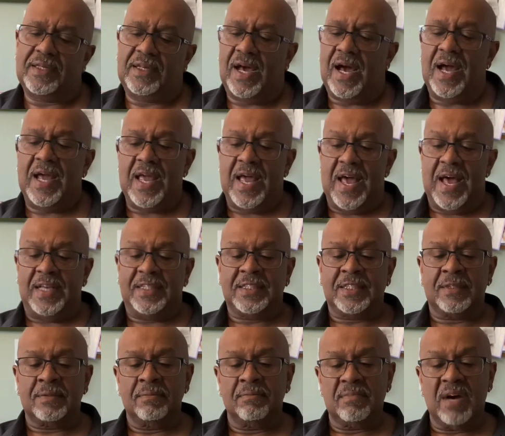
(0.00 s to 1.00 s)
I asked,
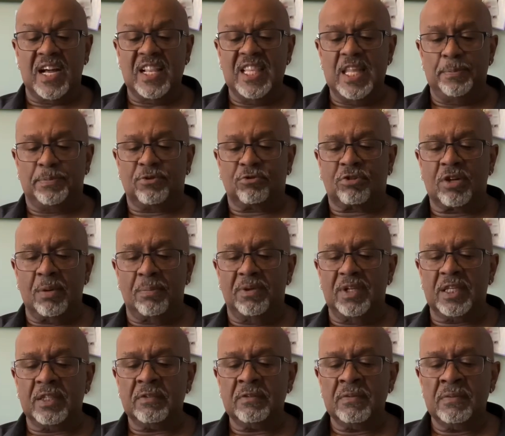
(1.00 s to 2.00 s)
my lips
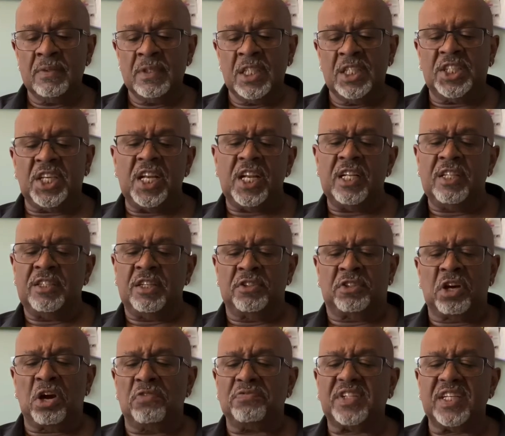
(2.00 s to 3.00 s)
trembling. "She didn't
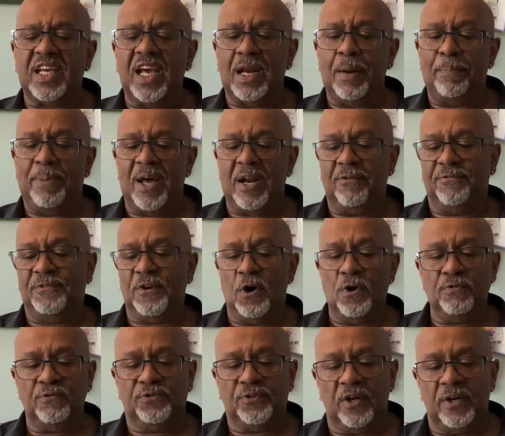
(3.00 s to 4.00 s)
deserve to get a better phone
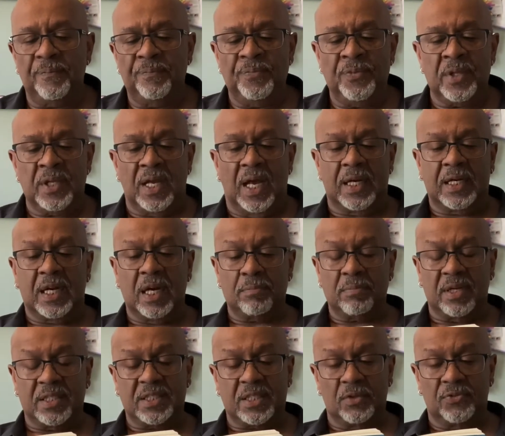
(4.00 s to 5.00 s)
for—" I cut
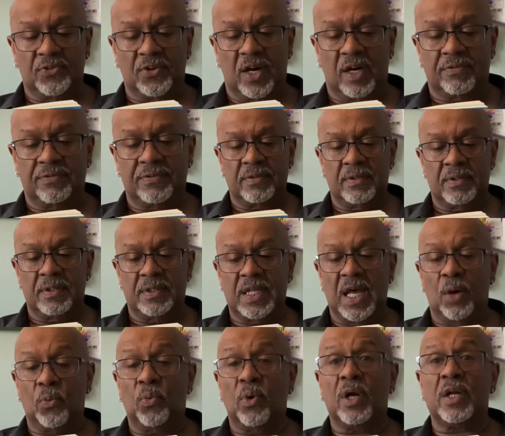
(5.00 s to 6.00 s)
myself off,
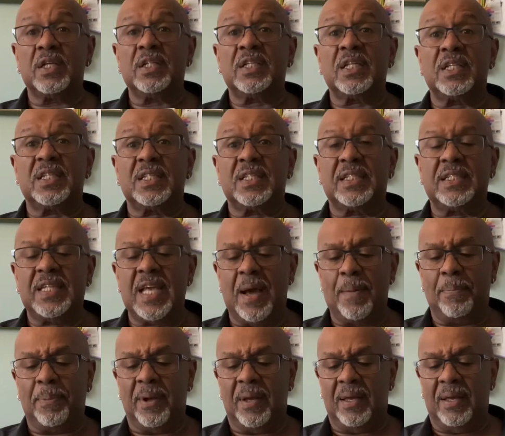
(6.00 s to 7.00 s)
not wanting to step
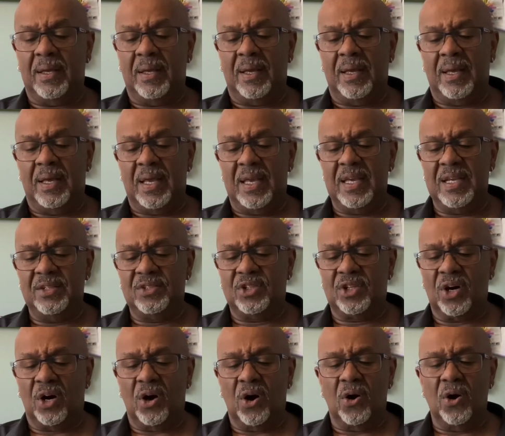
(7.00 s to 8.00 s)
into
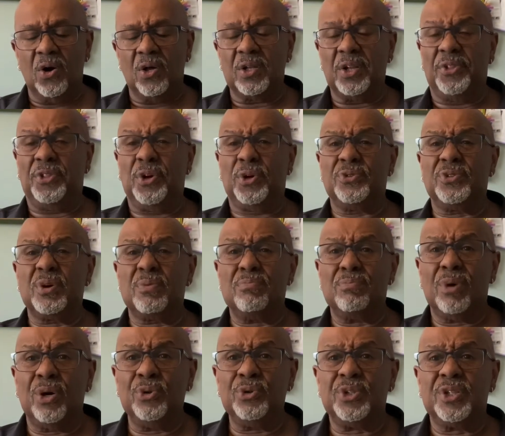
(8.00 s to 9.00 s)
all of those
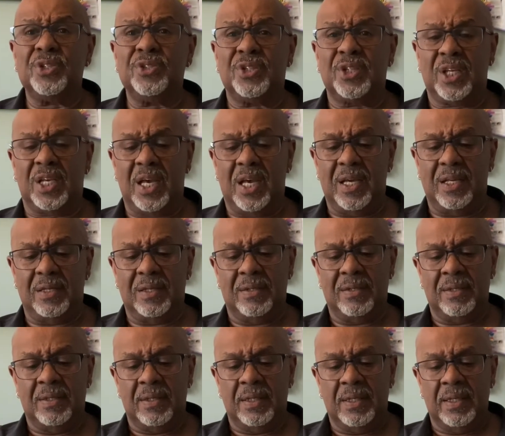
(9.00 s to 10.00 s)
emotions again.
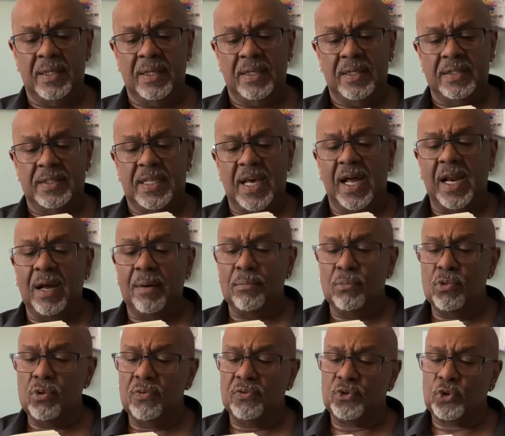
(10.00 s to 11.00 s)
Dada
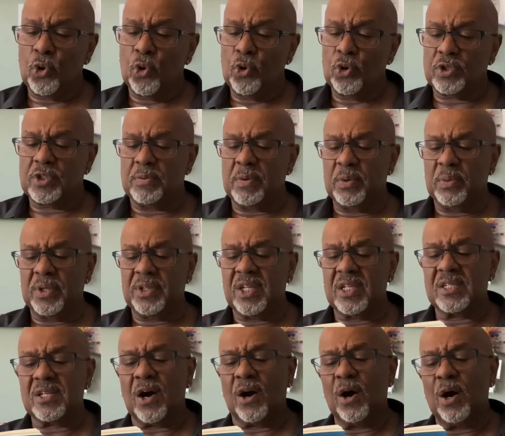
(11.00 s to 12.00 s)
moved towards me with
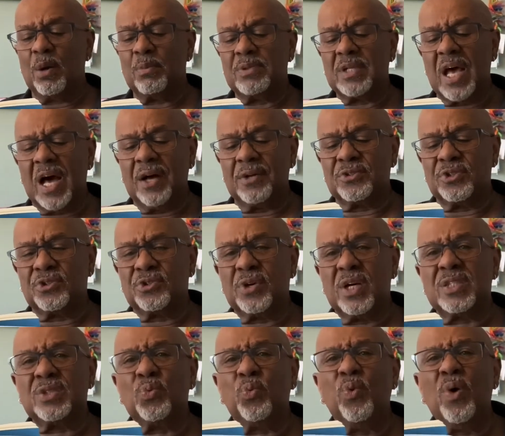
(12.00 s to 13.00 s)
his arms
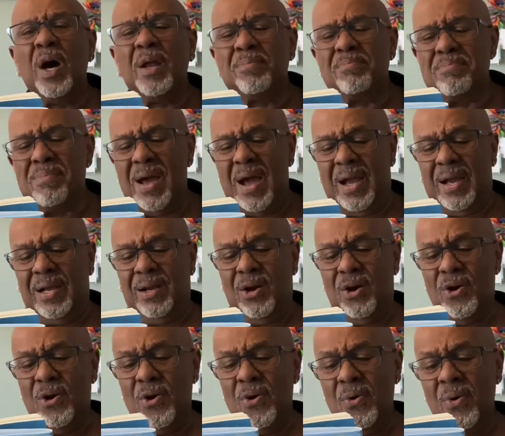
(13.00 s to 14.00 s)
outstretched. "What,
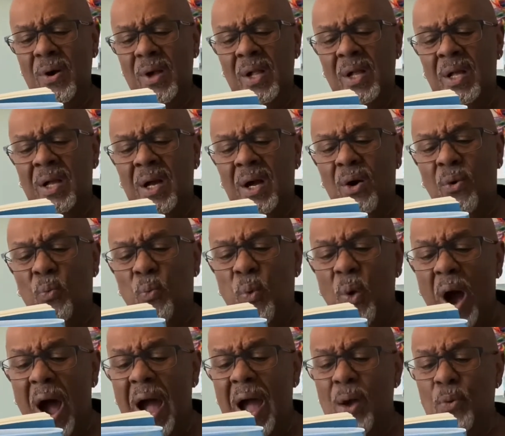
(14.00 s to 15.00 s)
Mango?
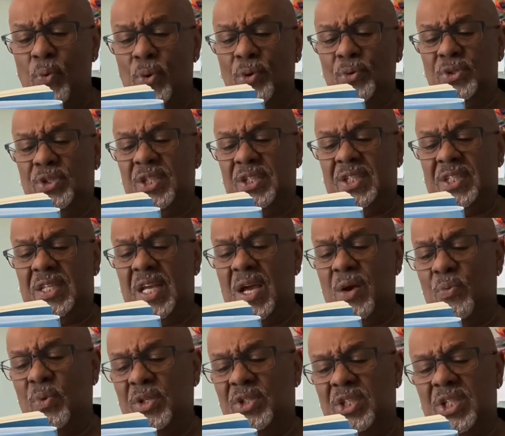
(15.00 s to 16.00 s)
Why won't you say
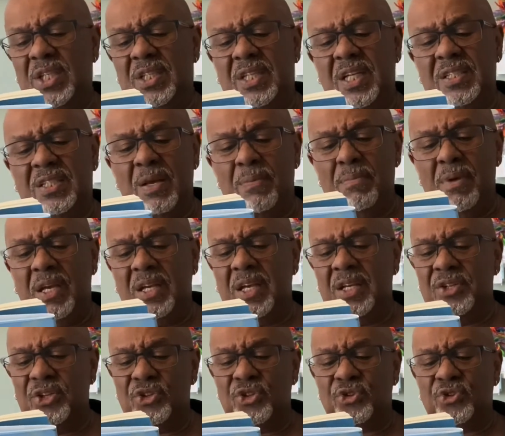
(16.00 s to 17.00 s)
what she did to make you
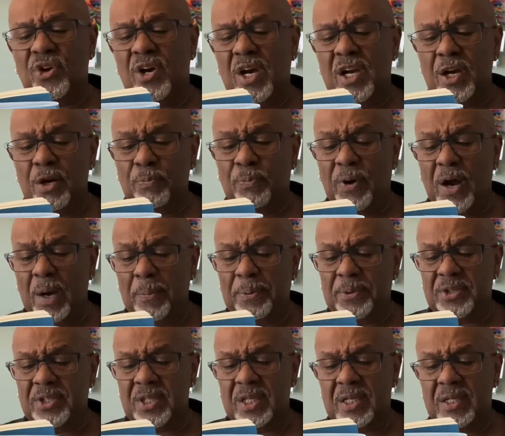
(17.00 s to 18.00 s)
destroy her
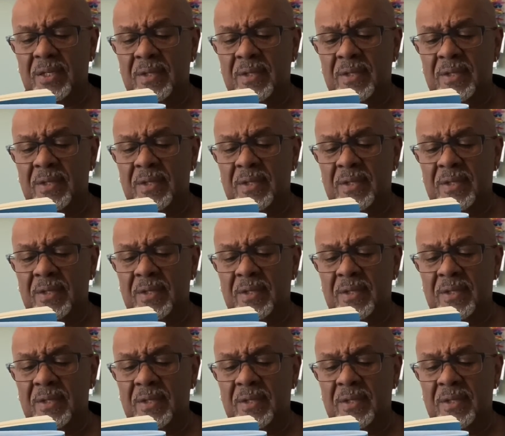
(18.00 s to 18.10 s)
property?"